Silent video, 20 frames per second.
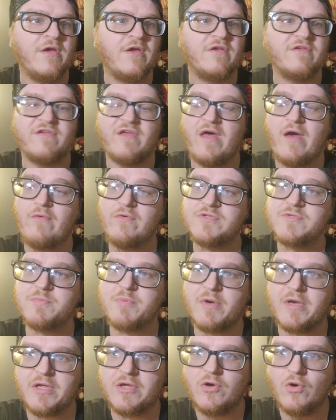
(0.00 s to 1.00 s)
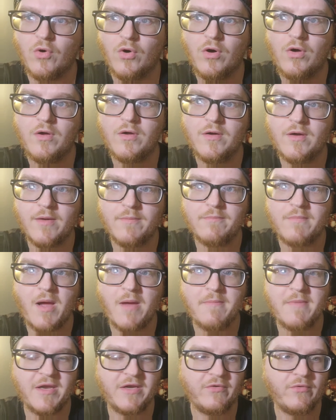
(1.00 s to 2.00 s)
So that one's pretty cool.
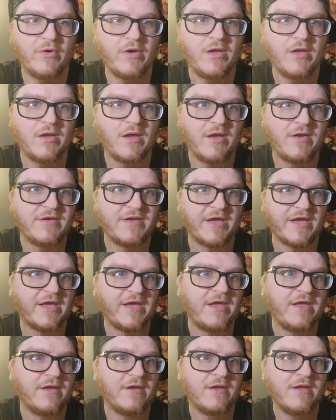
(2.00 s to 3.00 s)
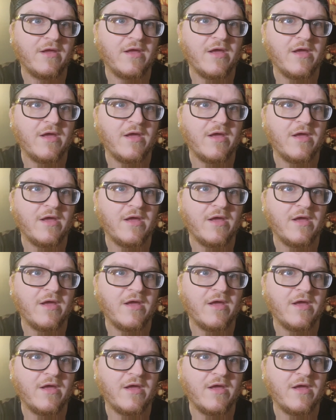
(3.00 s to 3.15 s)
I'm into it. I dig it.